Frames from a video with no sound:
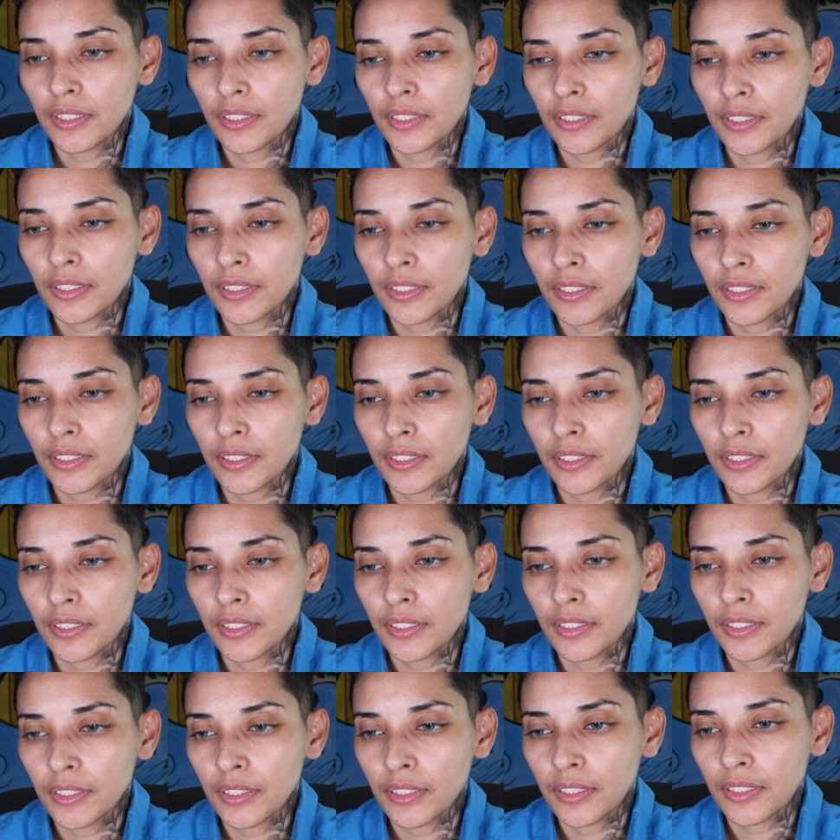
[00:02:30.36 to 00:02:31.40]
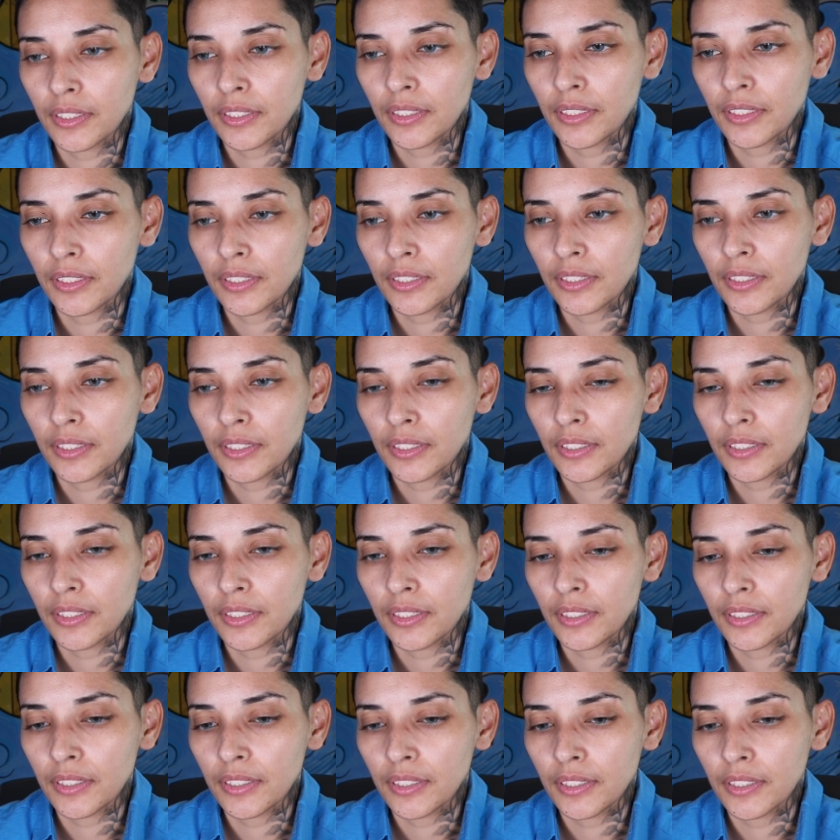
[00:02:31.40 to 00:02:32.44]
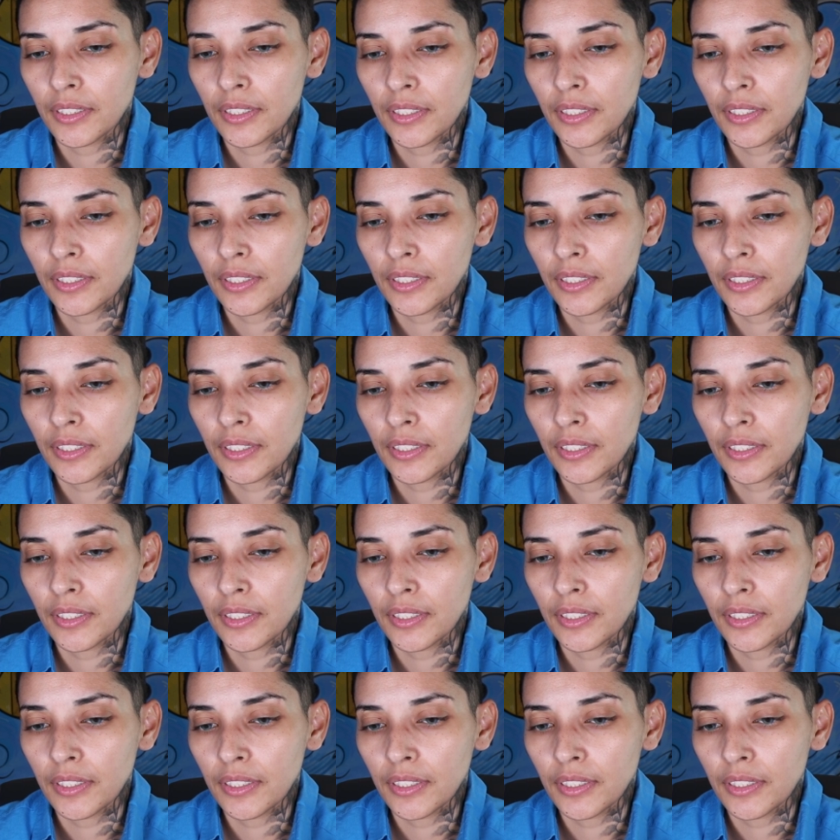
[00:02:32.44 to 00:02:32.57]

[no speech]